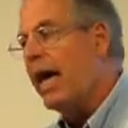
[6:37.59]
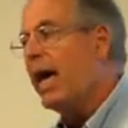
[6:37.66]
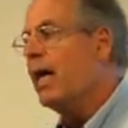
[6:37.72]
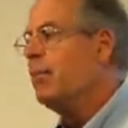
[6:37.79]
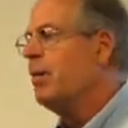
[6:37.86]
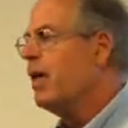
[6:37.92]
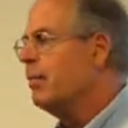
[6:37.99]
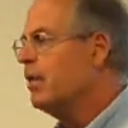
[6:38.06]

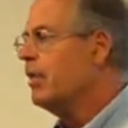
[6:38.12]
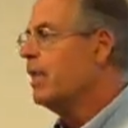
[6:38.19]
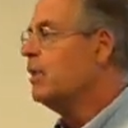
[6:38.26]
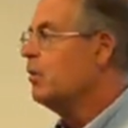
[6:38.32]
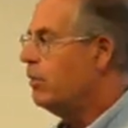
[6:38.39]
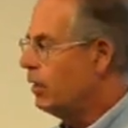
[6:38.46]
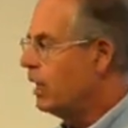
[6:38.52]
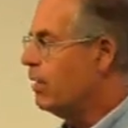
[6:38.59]
and maybe they
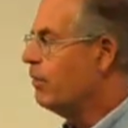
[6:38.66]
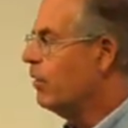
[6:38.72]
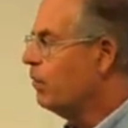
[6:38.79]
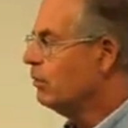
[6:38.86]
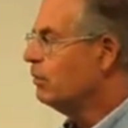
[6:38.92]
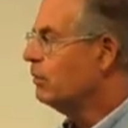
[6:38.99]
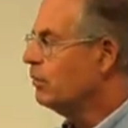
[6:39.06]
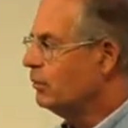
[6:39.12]
give
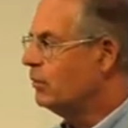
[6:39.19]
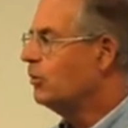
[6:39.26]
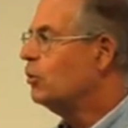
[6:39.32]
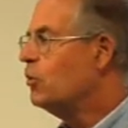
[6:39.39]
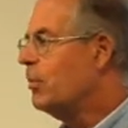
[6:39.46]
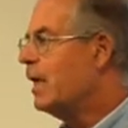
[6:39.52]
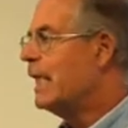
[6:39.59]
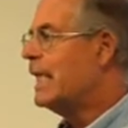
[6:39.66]
out
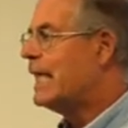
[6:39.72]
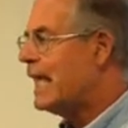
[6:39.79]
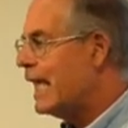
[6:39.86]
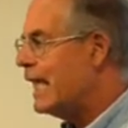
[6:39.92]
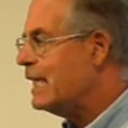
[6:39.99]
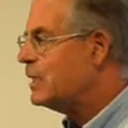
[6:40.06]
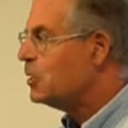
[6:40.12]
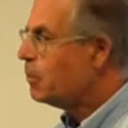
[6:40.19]
too many
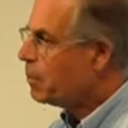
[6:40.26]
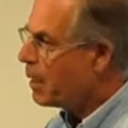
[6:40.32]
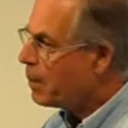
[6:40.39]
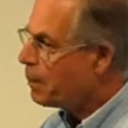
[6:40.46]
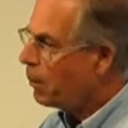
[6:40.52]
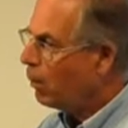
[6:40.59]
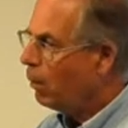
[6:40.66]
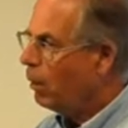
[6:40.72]
keys to
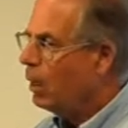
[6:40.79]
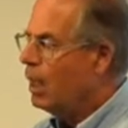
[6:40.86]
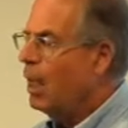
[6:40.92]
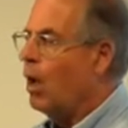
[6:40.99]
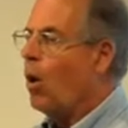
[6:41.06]
people,